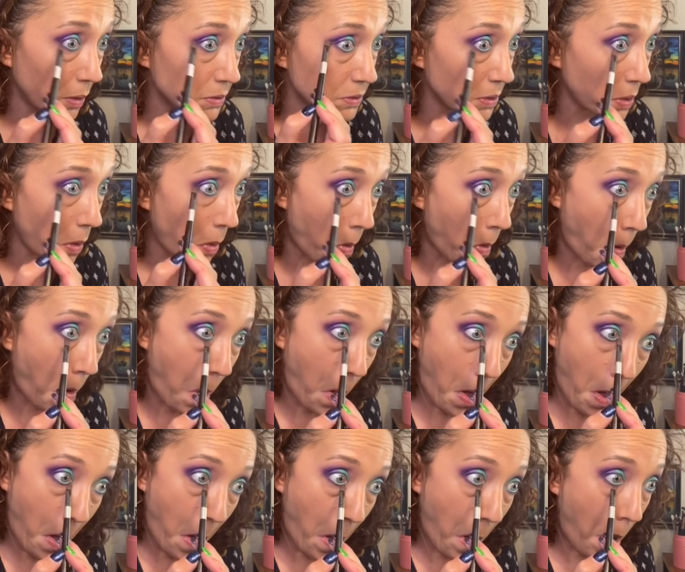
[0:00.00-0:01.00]
so.
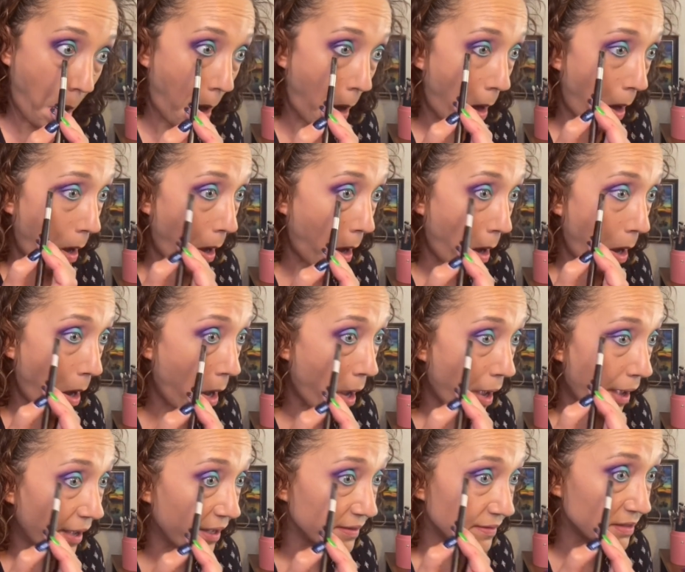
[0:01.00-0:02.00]

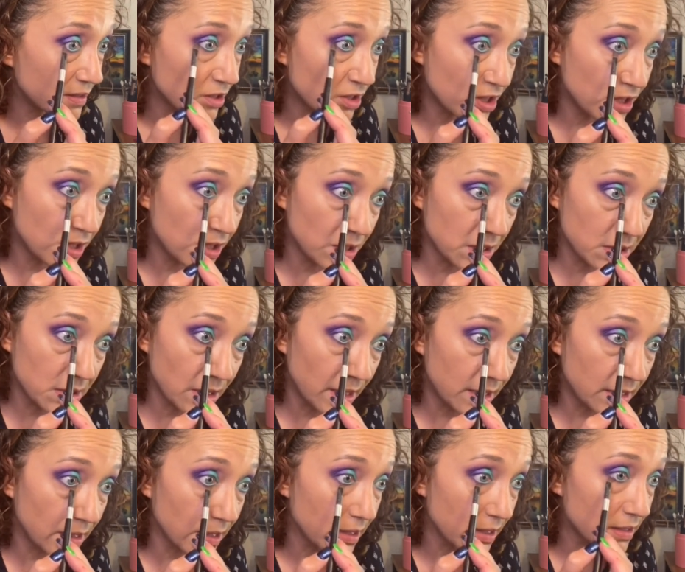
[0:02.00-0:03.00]
And then she does like
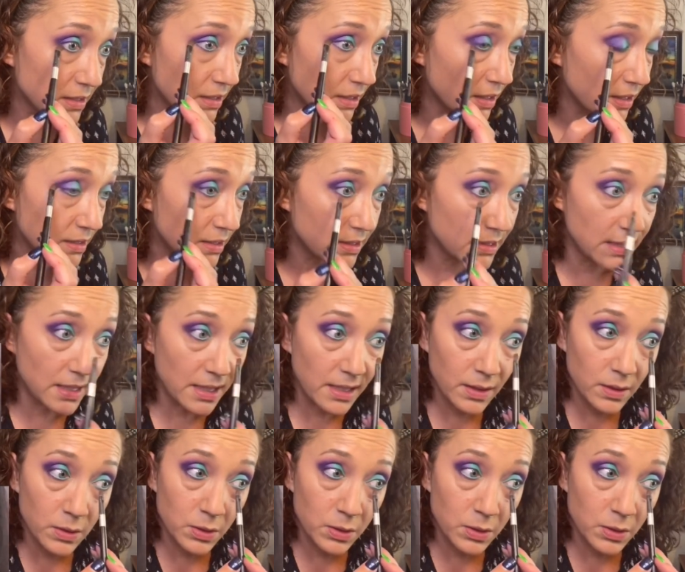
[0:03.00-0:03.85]
this concealer